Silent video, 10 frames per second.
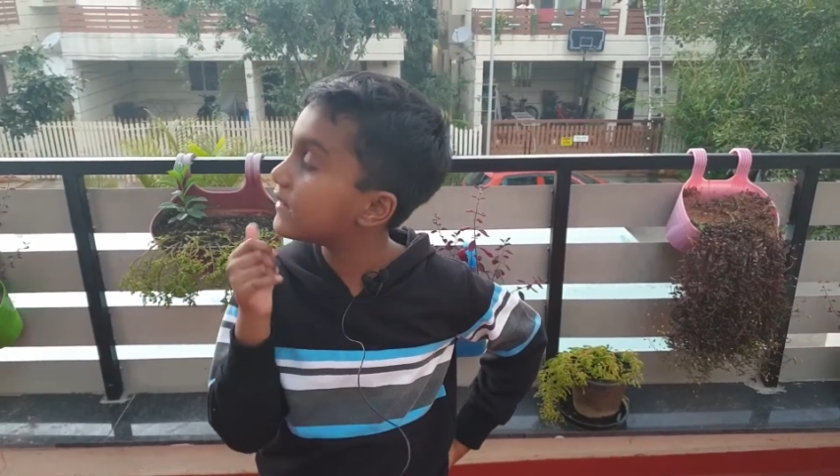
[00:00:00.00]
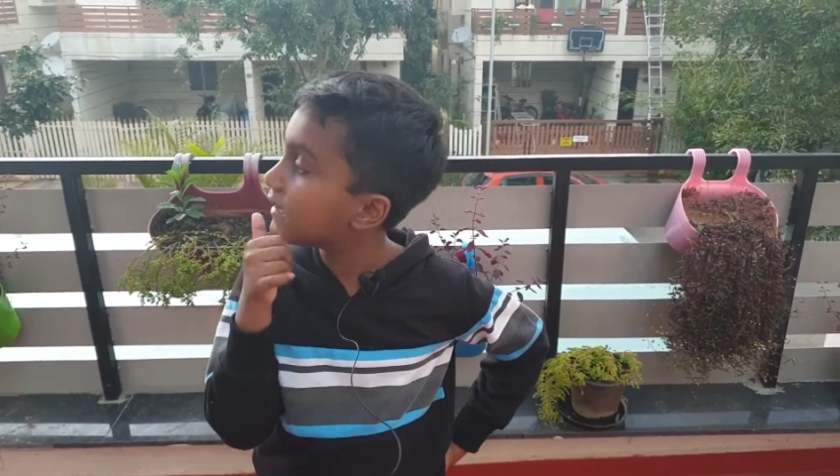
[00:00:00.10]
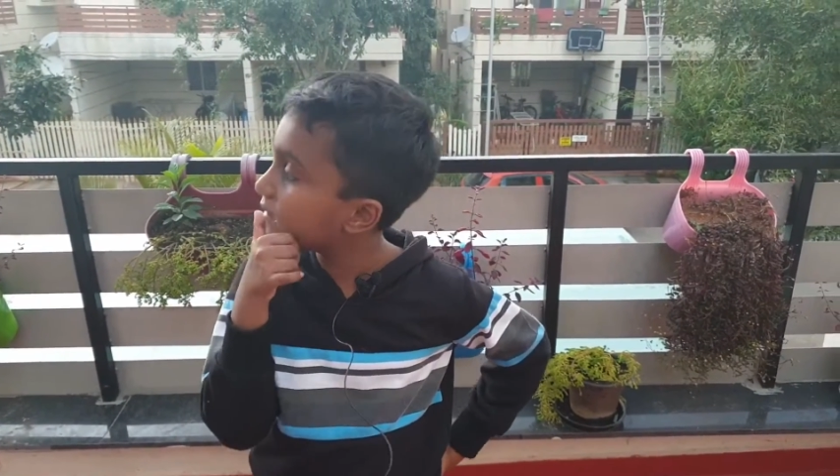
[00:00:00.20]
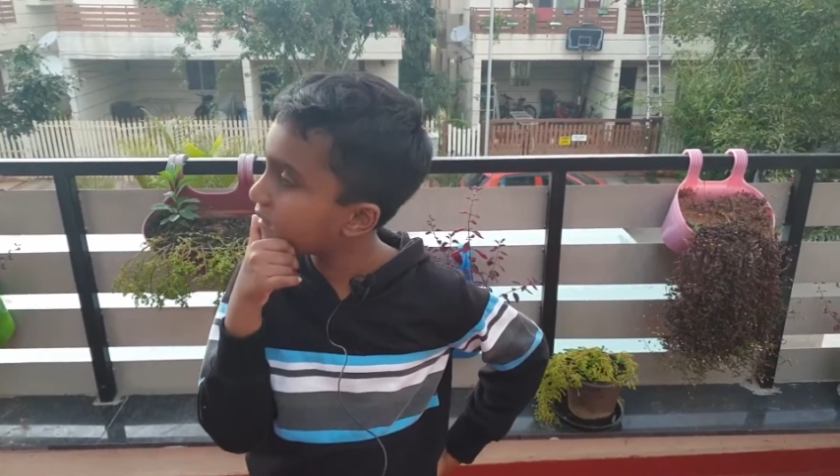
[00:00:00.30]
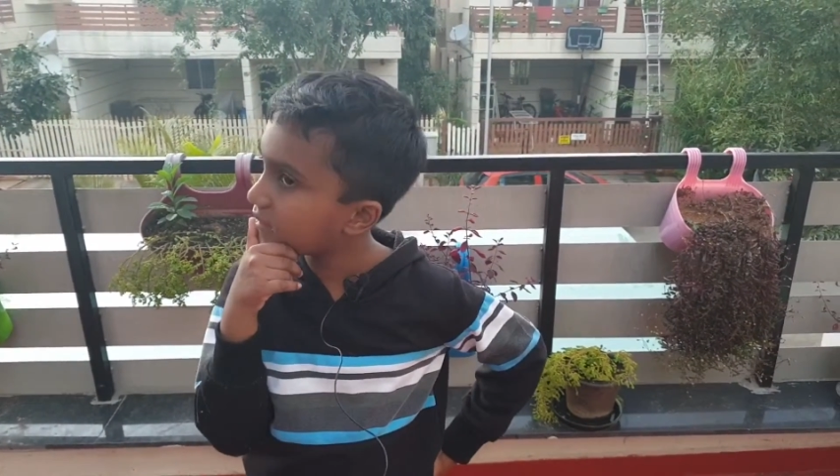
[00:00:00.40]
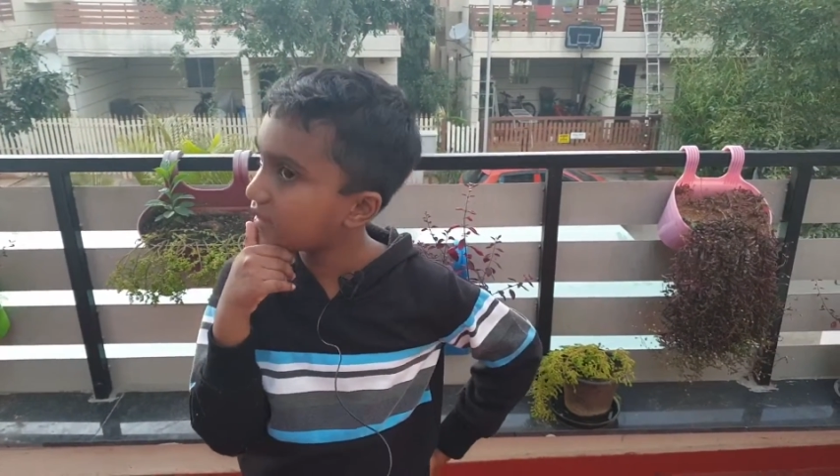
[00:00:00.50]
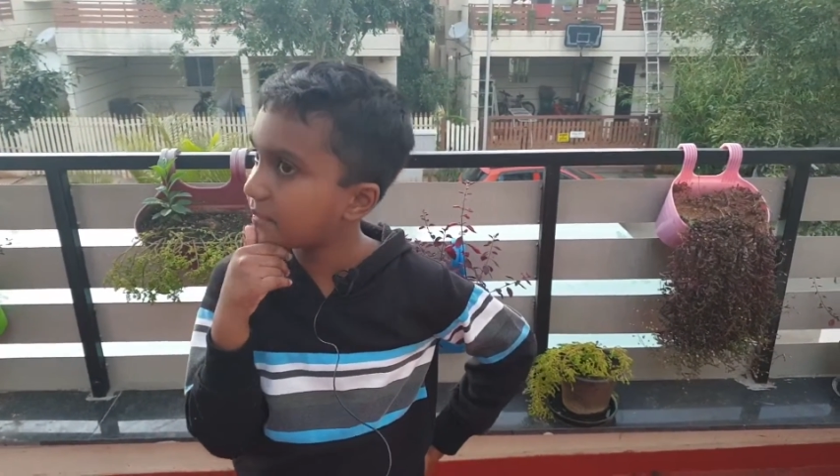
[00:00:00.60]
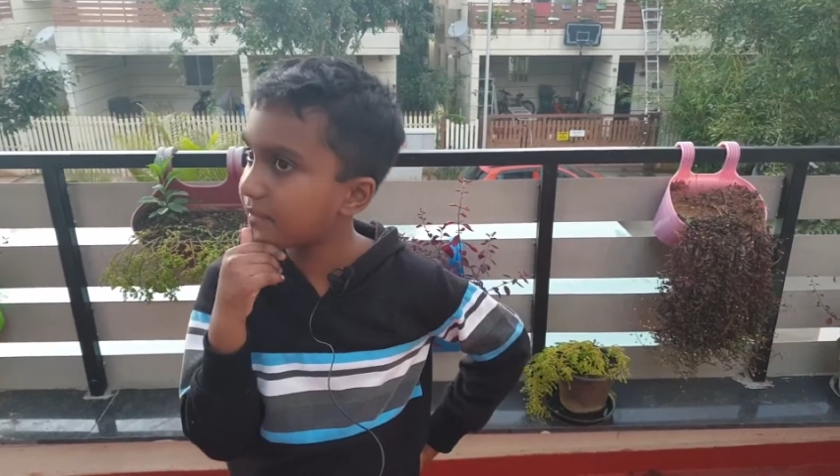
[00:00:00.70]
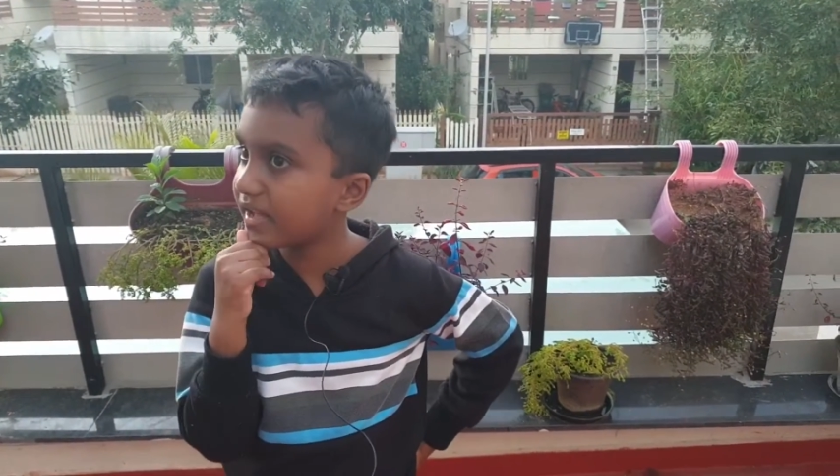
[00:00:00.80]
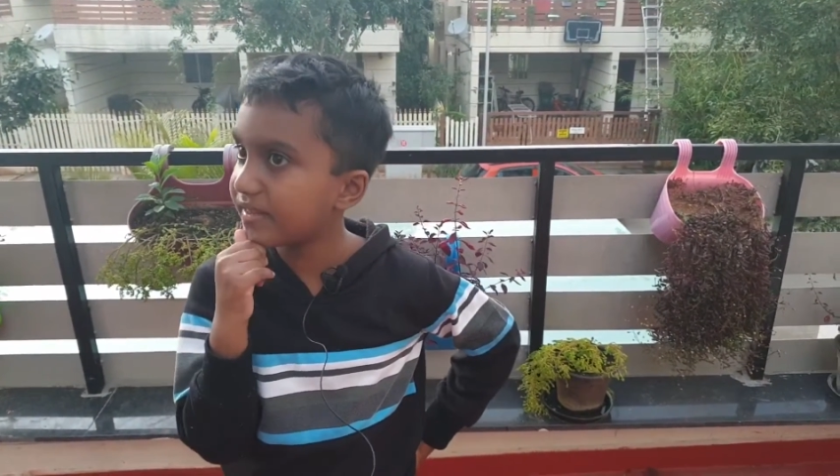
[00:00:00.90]
is a
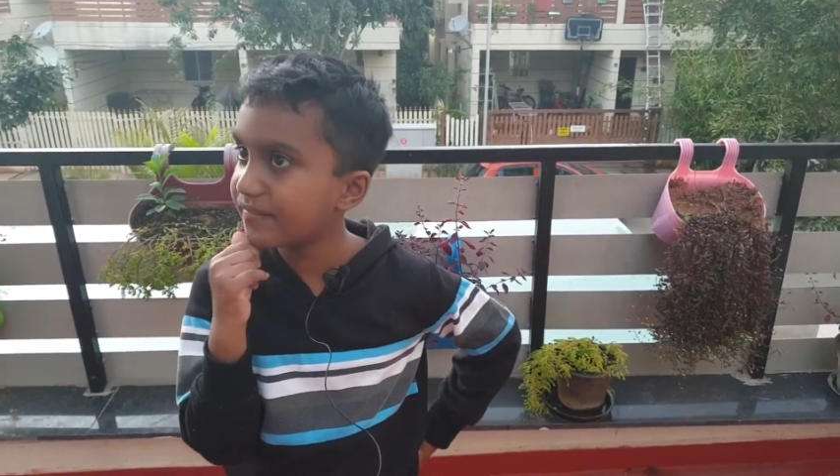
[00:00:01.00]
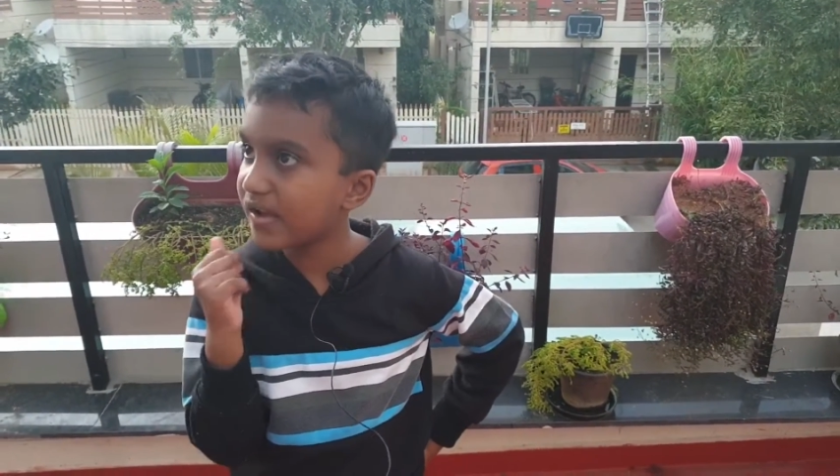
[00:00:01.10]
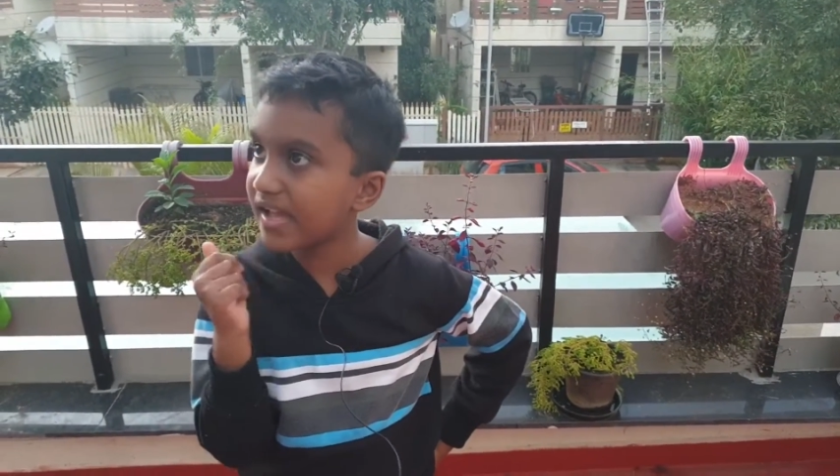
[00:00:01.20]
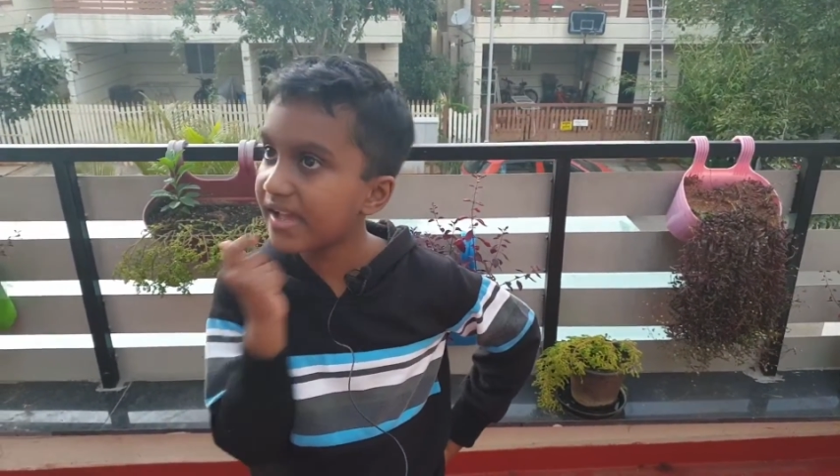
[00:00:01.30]
surprise for